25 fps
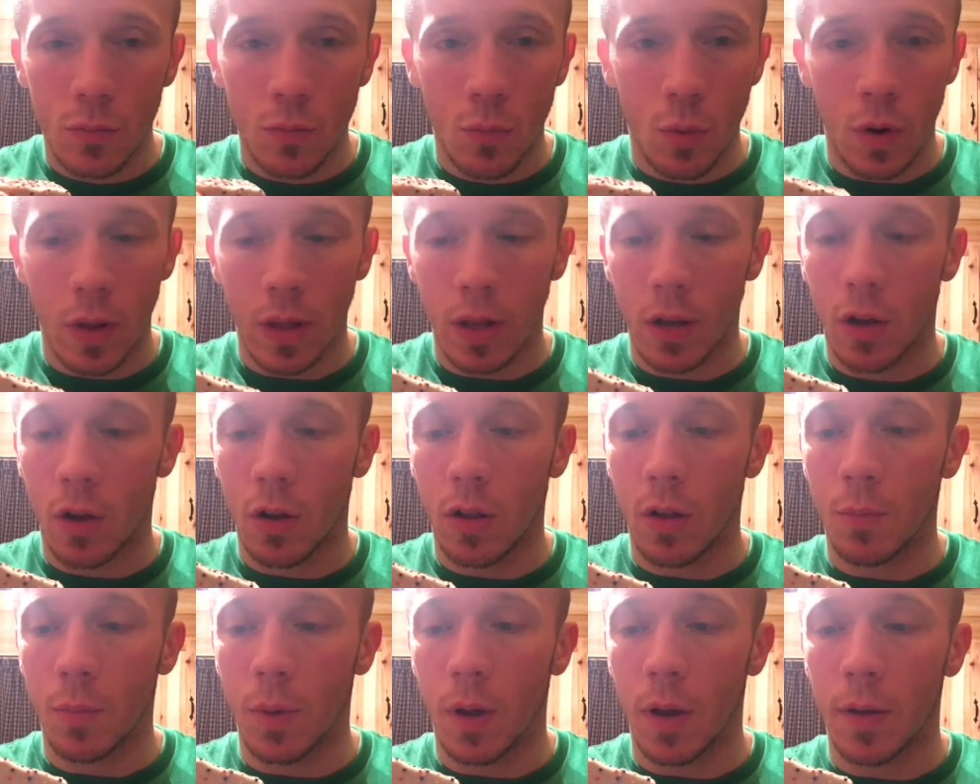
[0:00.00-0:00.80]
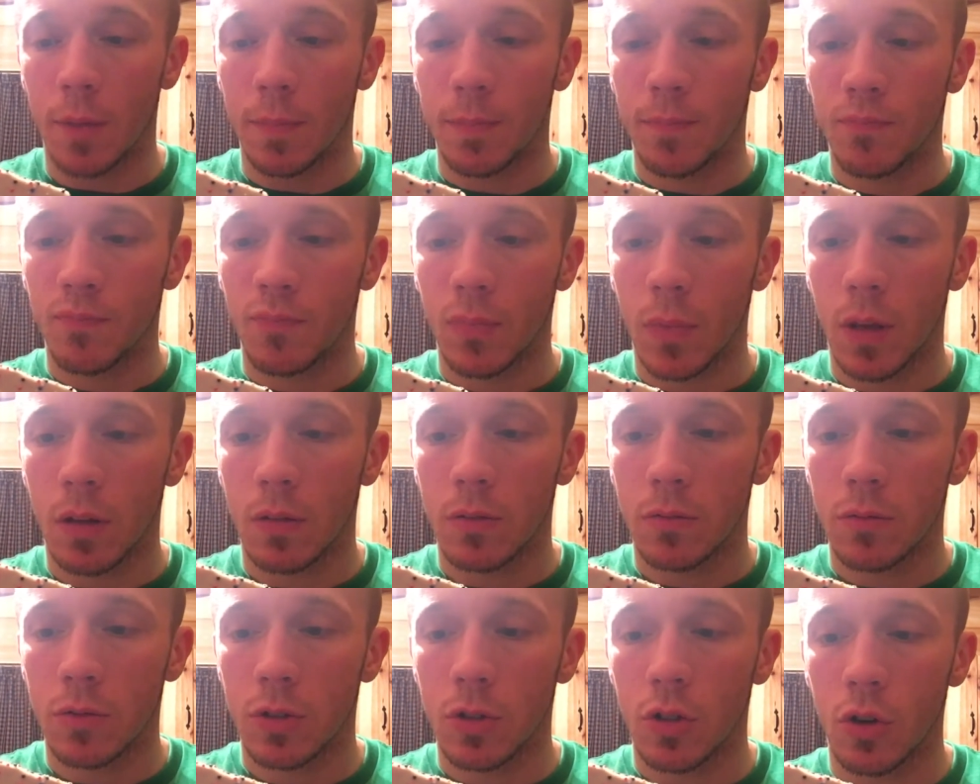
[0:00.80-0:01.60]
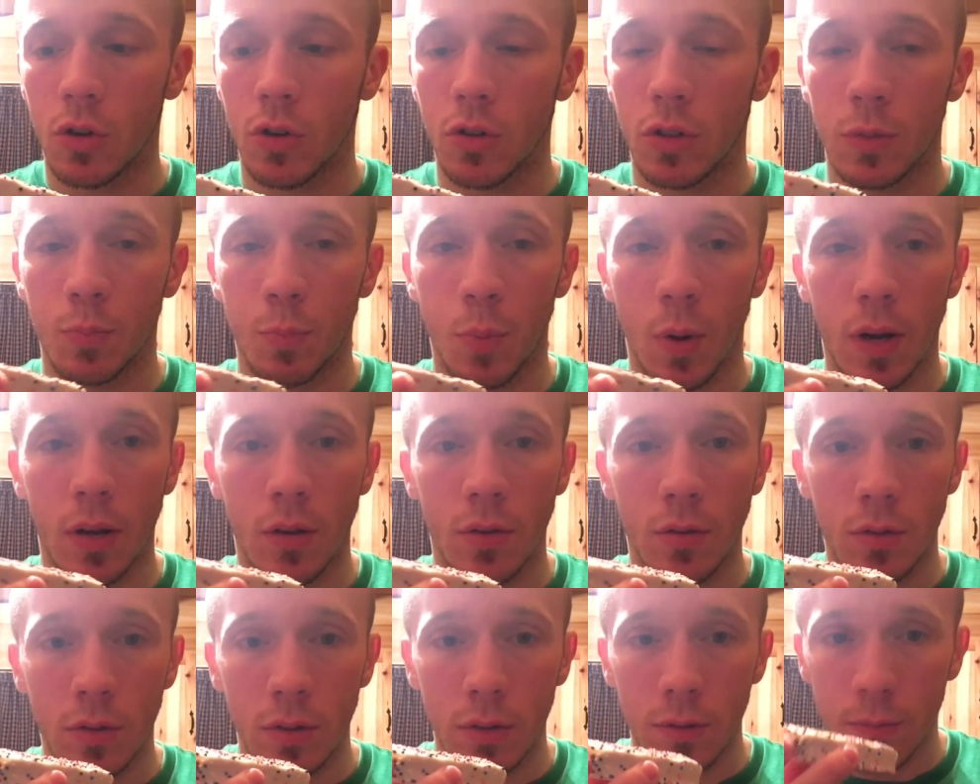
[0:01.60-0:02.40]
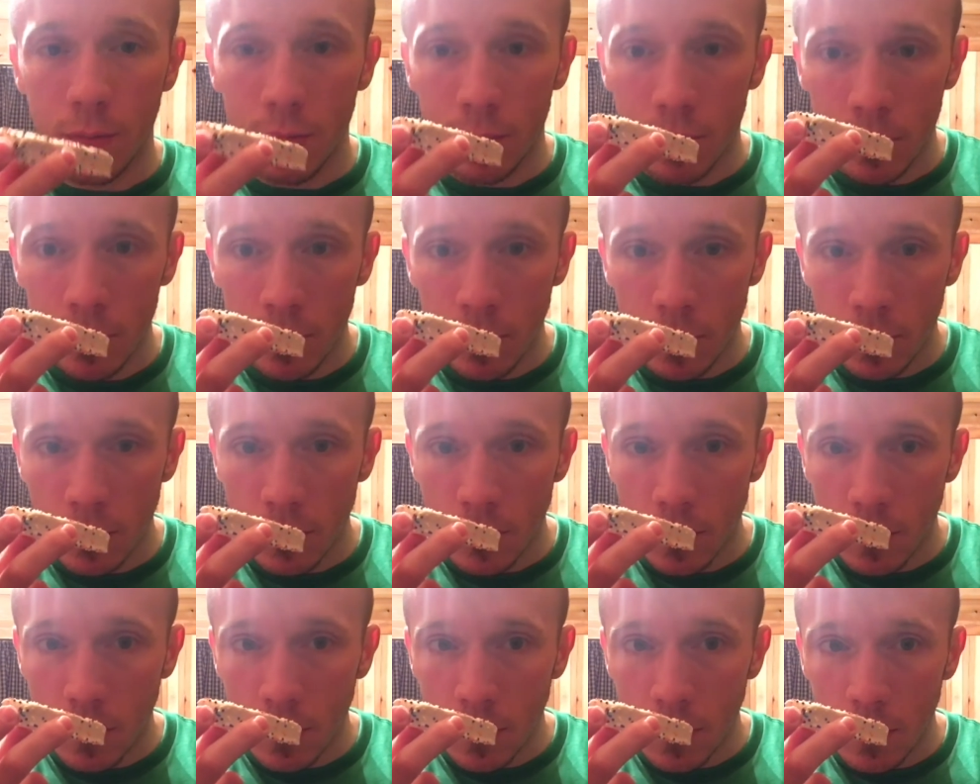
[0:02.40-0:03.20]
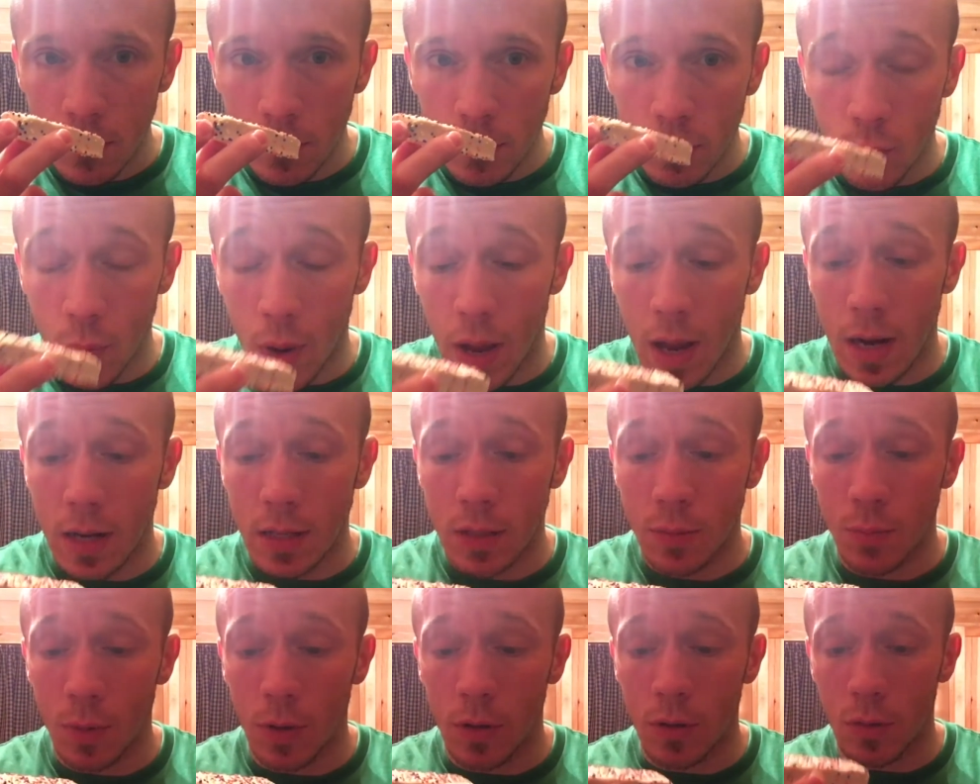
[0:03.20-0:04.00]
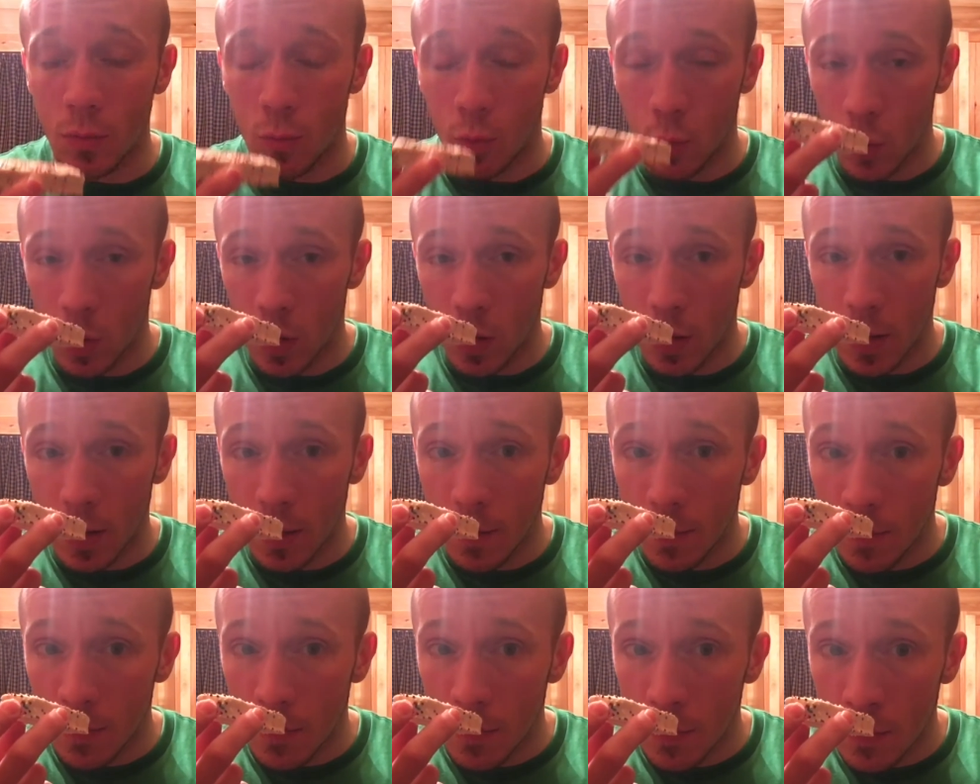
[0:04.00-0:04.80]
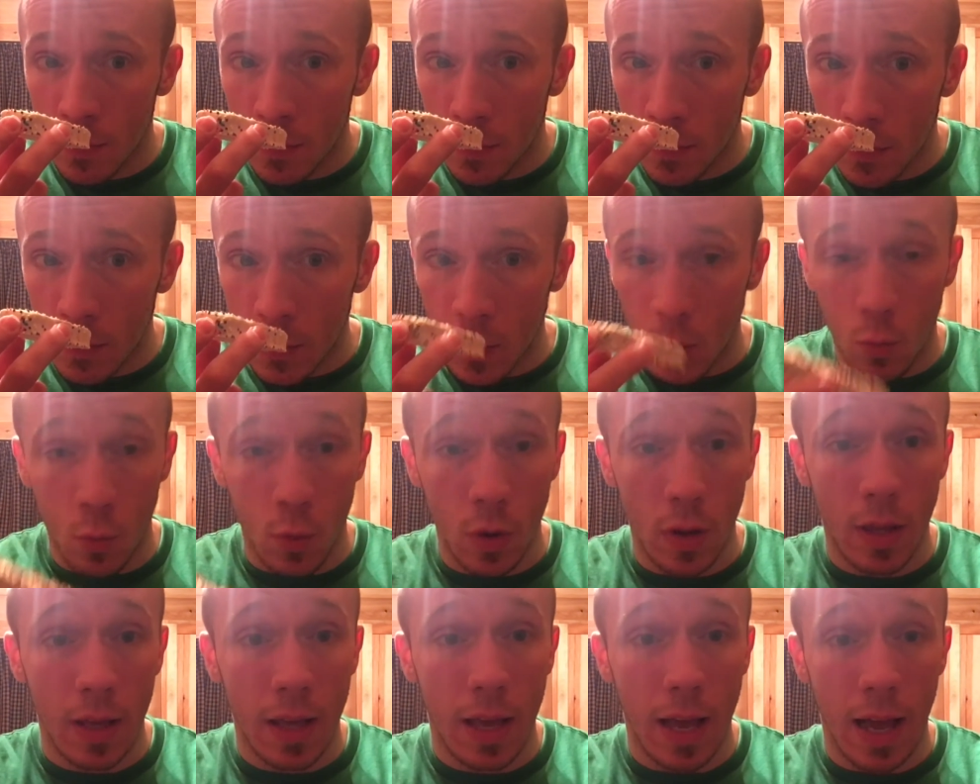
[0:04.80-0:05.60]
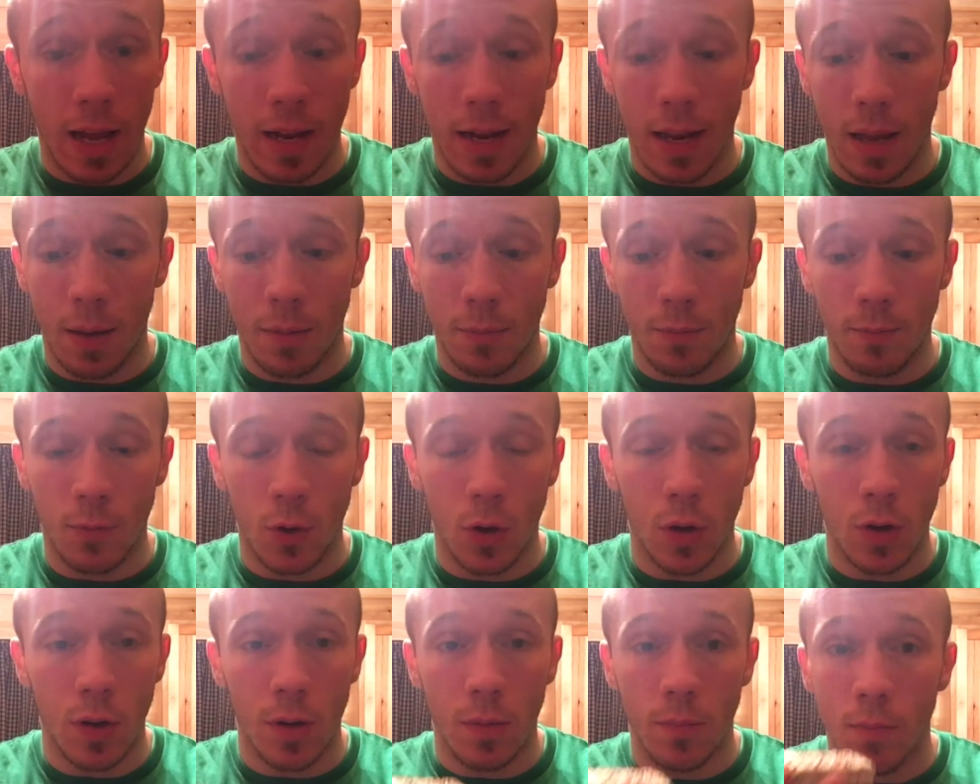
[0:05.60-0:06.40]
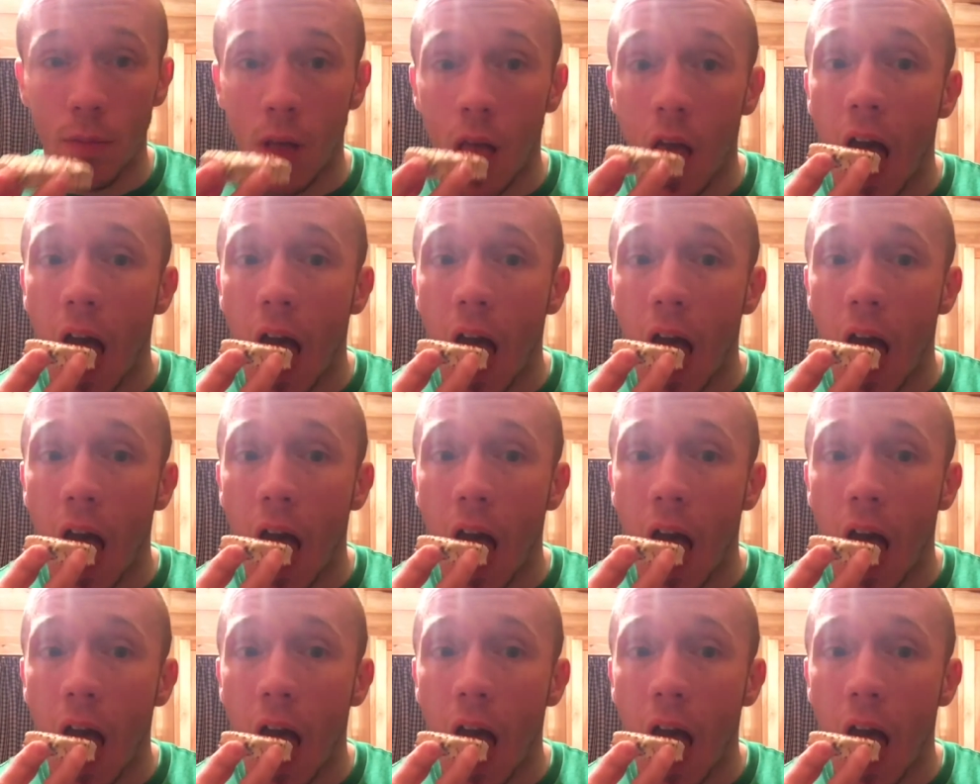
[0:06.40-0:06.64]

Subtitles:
what do they call them? Circled sprinkles. Man, that smells really, really goddamn good.